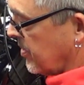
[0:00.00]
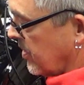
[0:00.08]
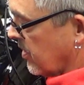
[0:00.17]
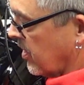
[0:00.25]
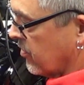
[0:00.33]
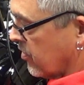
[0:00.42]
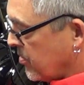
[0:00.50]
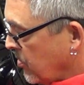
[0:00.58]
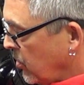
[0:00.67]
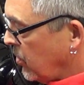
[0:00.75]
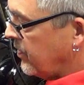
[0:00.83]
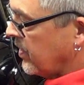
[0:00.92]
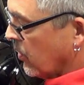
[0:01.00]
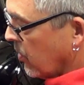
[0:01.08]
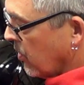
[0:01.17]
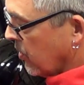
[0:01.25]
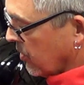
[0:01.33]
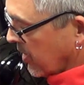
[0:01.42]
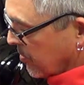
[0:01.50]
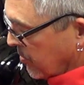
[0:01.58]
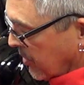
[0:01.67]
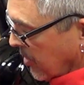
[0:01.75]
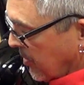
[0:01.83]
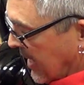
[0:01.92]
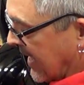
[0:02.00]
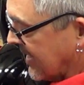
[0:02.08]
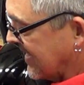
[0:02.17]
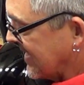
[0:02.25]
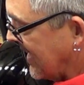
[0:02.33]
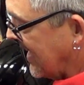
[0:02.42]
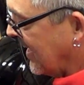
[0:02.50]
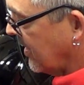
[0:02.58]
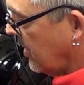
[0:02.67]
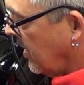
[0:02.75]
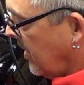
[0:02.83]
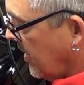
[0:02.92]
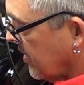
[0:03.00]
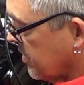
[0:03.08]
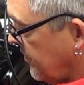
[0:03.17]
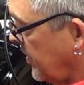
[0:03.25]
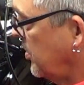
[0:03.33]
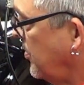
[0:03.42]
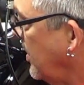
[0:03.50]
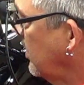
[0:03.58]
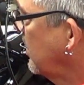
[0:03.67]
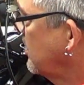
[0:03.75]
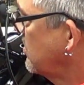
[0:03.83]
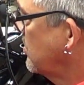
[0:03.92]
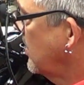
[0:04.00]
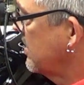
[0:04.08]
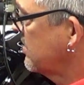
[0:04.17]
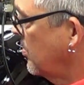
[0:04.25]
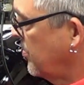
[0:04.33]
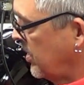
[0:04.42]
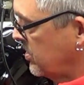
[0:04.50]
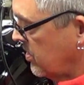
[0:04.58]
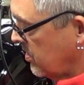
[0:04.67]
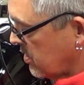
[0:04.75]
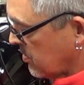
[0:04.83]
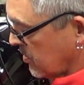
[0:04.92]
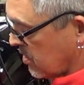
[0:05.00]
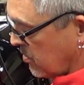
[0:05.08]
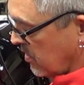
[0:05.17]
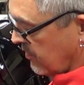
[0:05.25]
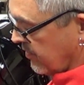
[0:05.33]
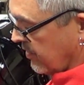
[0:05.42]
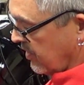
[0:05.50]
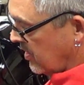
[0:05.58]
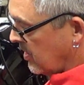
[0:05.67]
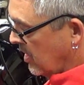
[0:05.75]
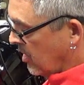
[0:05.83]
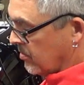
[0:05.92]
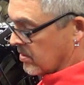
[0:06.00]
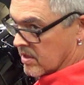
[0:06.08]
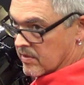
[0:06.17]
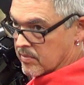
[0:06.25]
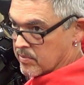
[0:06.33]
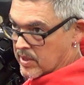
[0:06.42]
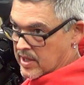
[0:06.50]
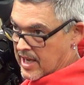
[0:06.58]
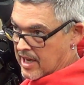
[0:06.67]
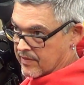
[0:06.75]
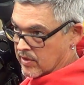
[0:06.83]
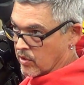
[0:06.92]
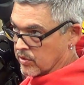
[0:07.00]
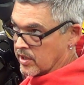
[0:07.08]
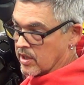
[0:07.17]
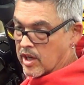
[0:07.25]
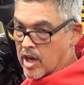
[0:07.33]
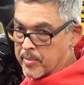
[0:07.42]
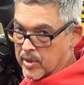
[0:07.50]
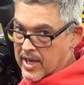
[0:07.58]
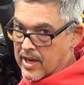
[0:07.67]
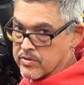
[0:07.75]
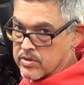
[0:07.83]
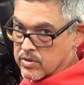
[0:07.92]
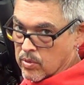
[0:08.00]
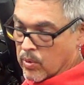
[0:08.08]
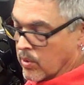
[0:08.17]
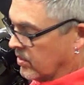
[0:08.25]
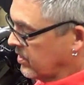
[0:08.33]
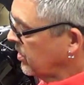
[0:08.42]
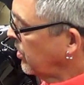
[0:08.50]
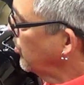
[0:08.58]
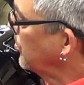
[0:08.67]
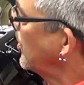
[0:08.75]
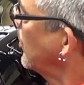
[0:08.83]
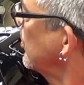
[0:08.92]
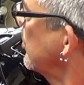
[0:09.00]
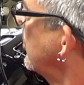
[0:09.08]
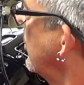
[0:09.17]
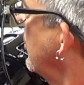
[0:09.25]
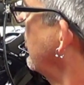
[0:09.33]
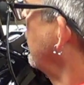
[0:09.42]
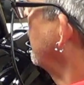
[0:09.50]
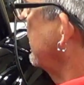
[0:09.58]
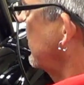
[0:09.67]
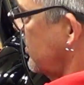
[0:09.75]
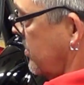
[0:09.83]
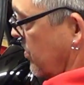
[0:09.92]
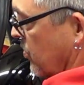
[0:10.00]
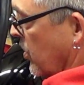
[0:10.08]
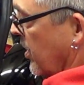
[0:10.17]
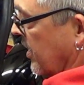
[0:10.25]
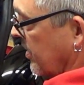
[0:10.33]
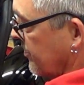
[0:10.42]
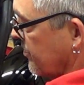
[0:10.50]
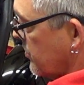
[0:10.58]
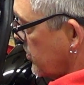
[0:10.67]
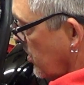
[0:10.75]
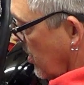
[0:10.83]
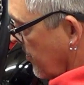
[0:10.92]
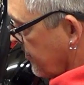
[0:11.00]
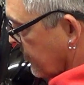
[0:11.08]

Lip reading: here can remove the oil and put it back in the tank. Because fundamentally it's a dry sump engine that's supposed to be free, but have only a couple ounces of oil in the whole motor when it's running. So